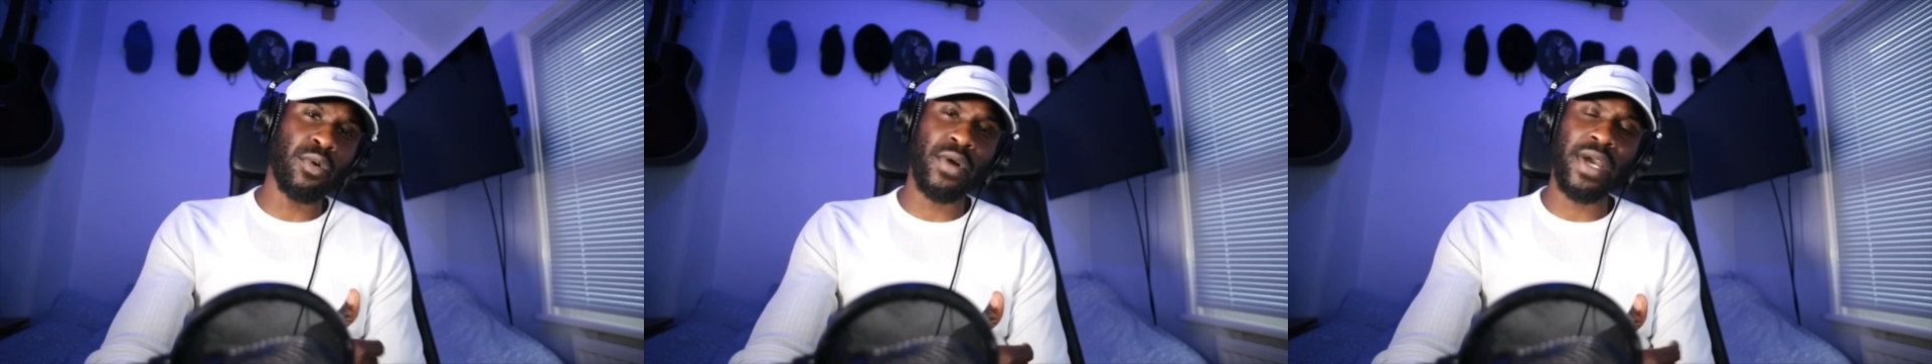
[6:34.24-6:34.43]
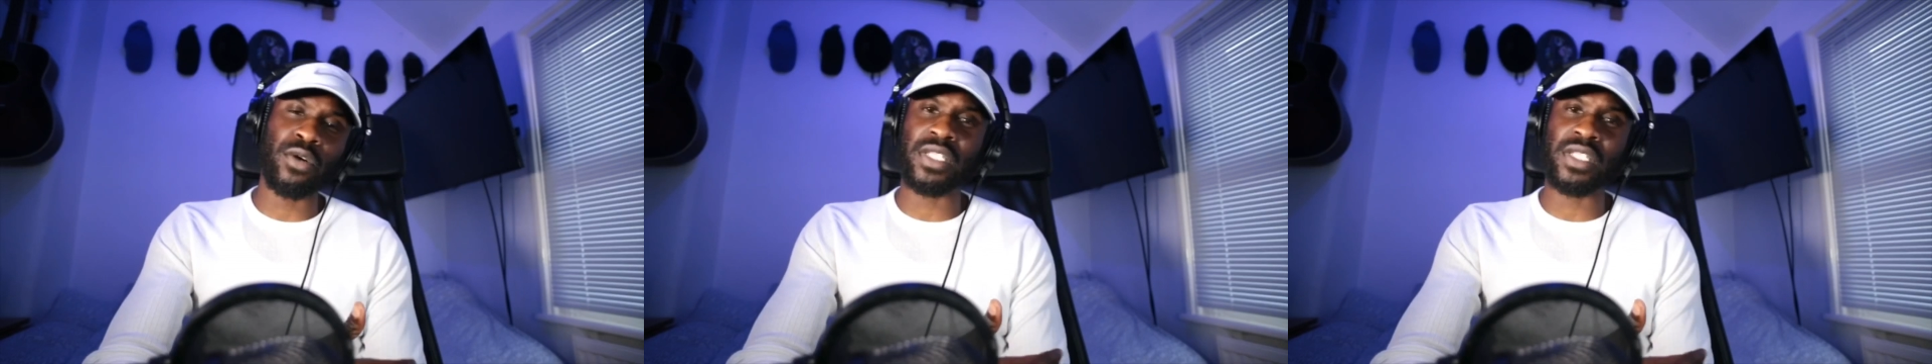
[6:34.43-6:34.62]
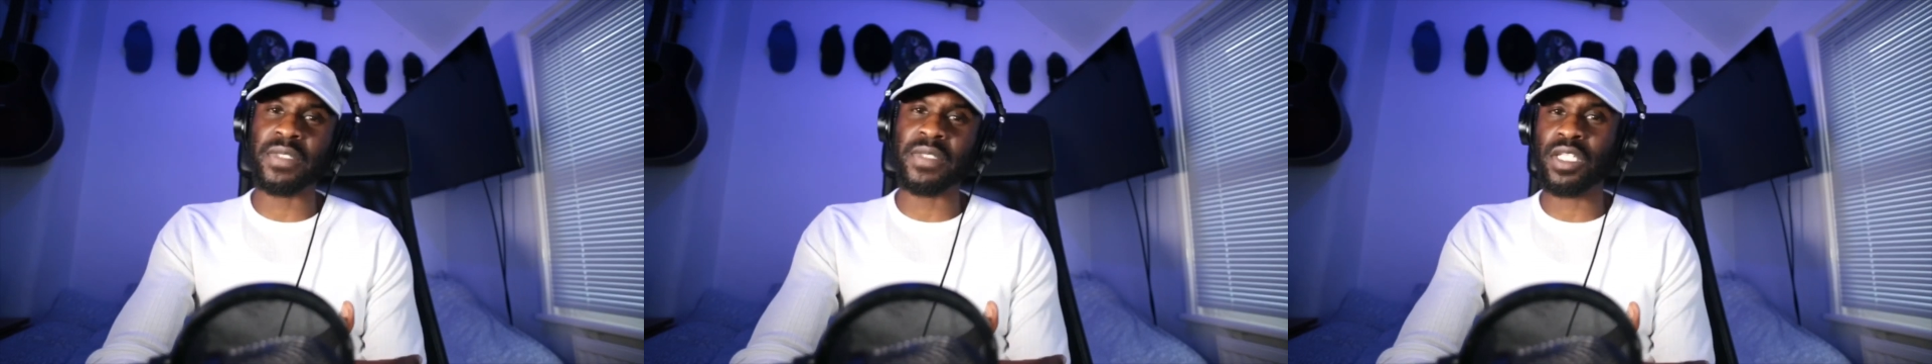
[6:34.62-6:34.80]

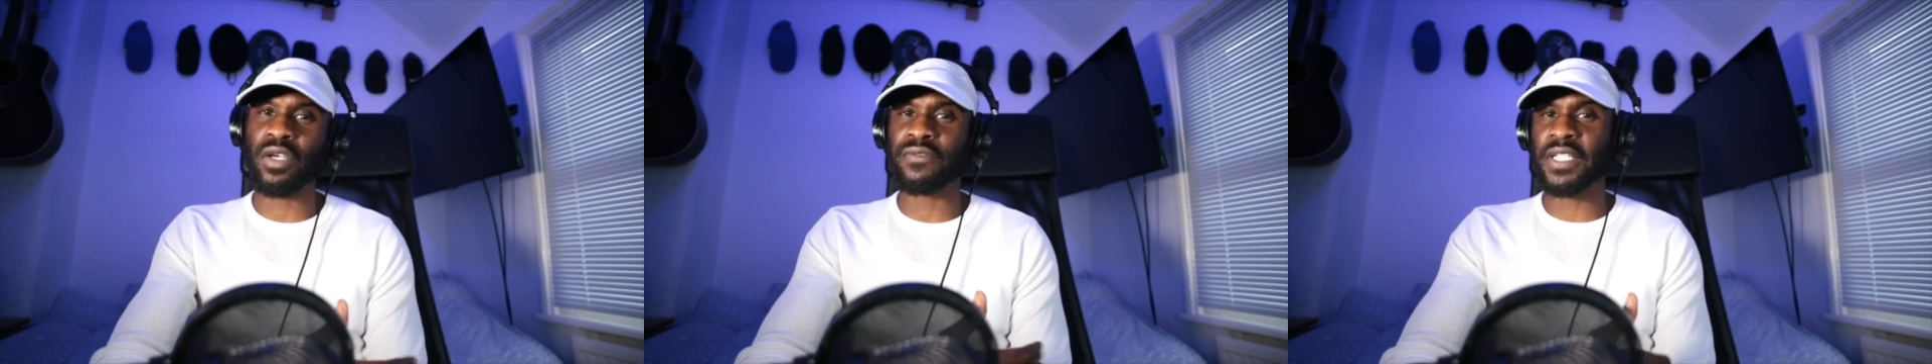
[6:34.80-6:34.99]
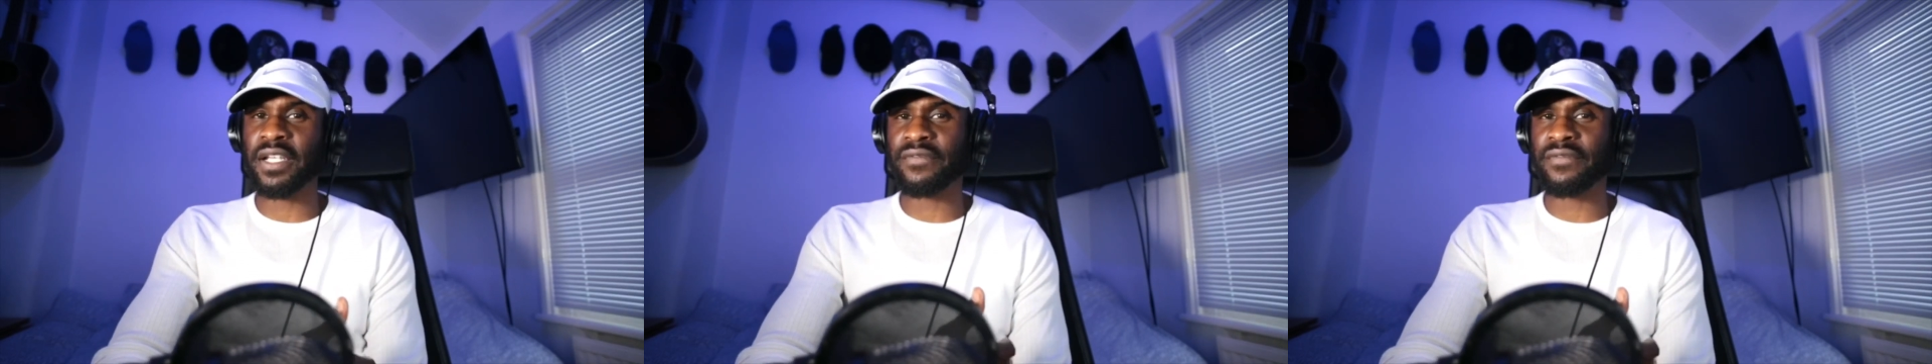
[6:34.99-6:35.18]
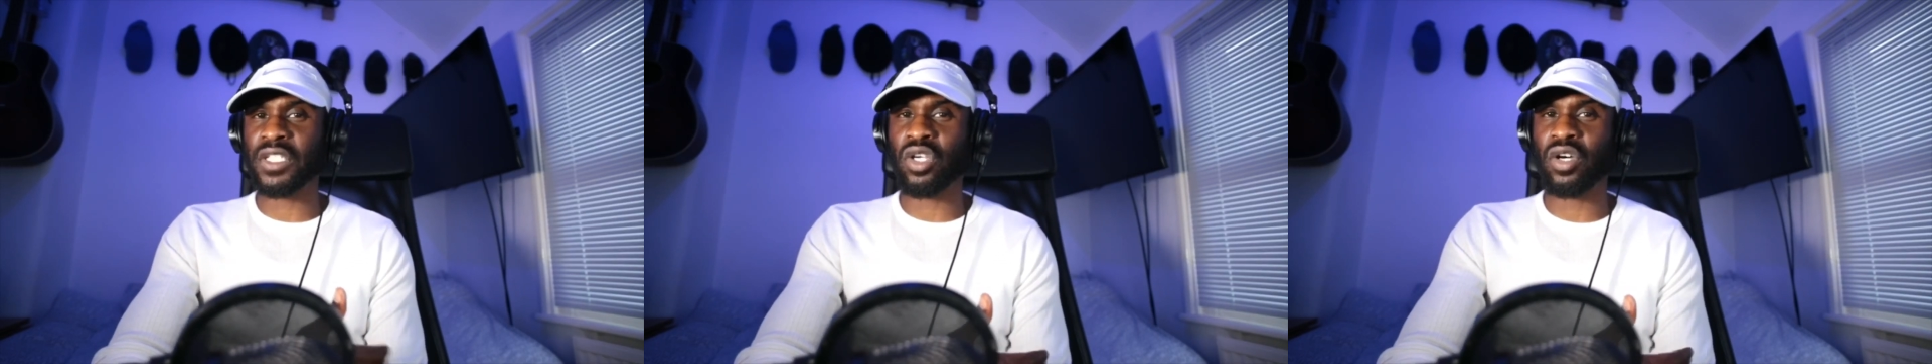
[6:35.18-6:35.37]
Lz himself
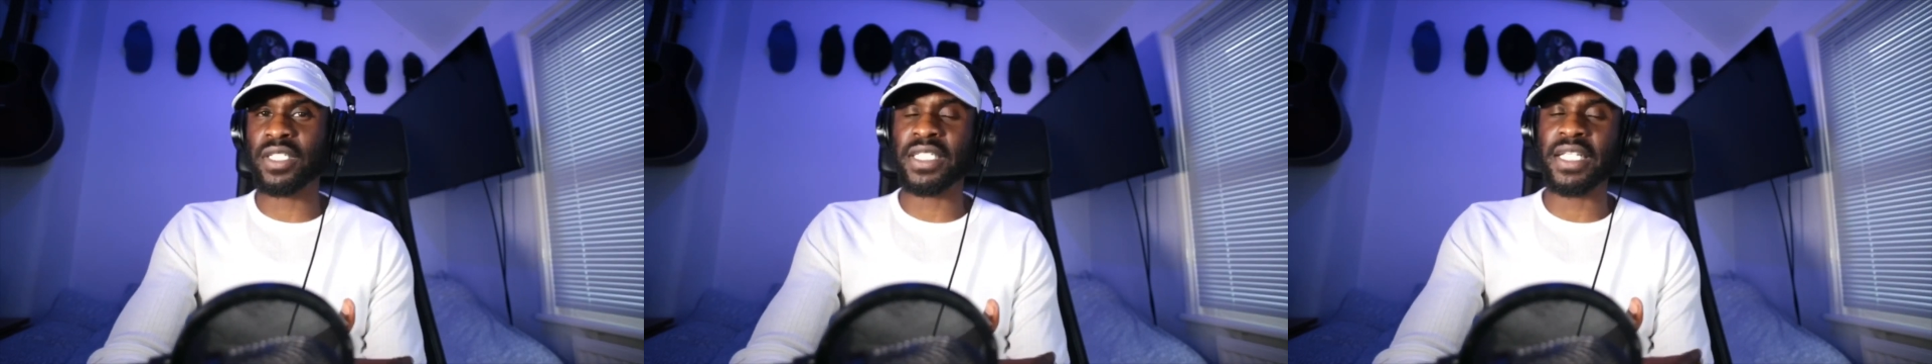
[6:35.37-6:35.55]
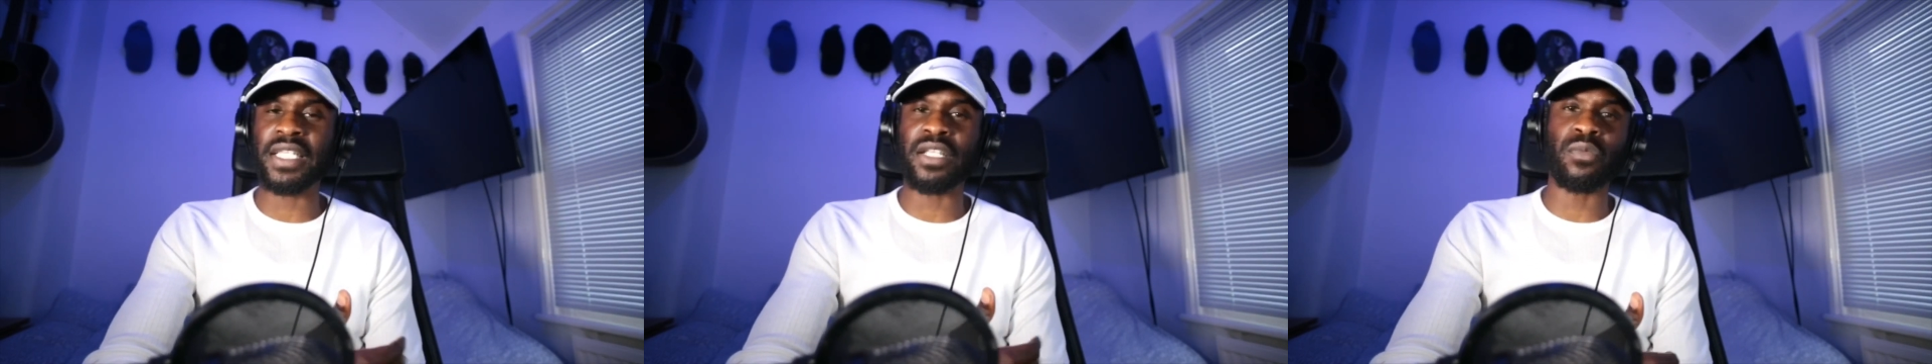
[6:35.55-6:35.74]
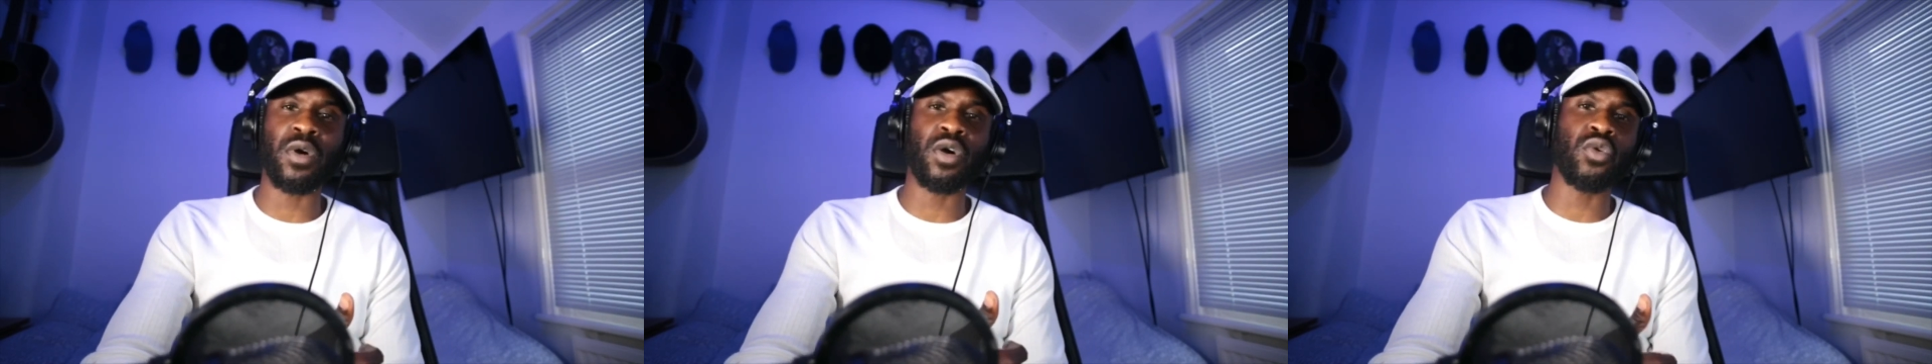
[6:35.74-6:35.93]
delivers content
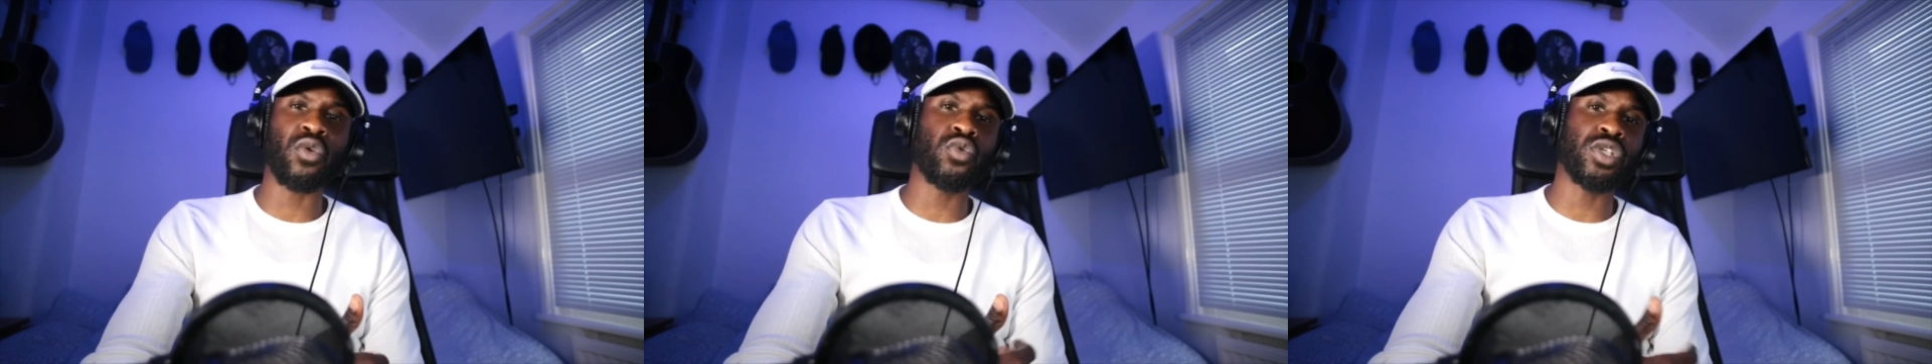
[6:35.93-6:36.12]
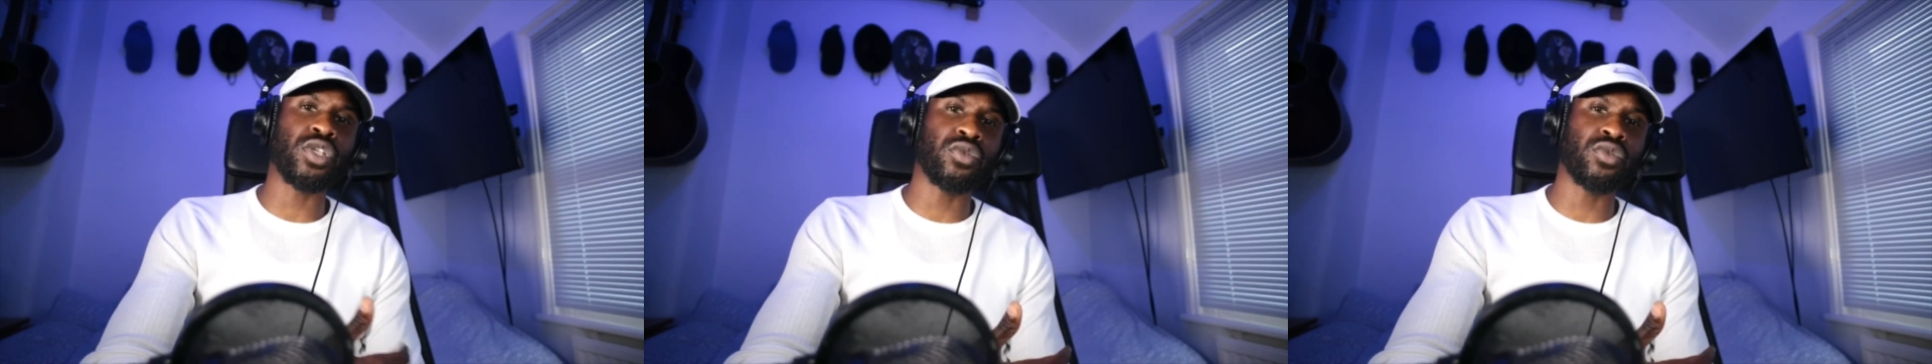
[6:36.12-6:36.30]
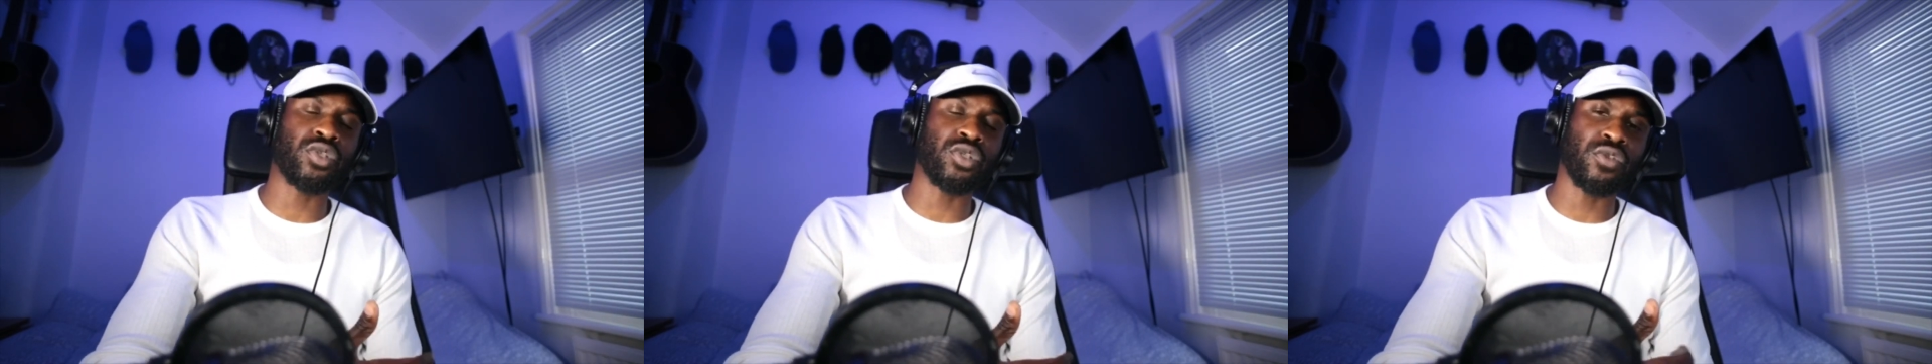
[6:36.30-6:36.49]
that we're all
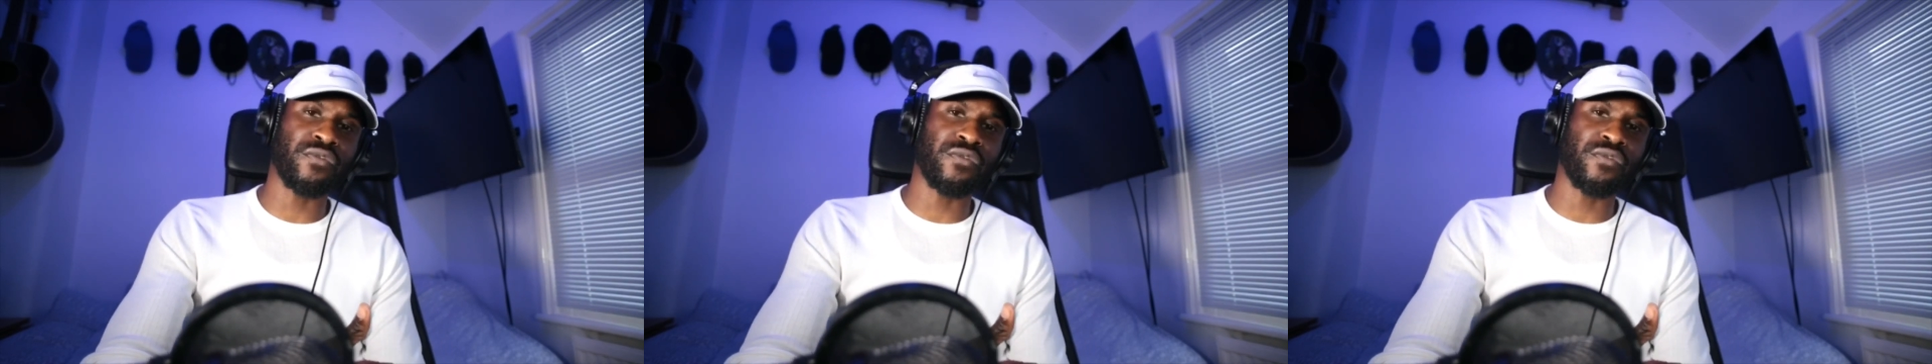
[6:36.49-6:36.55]
used to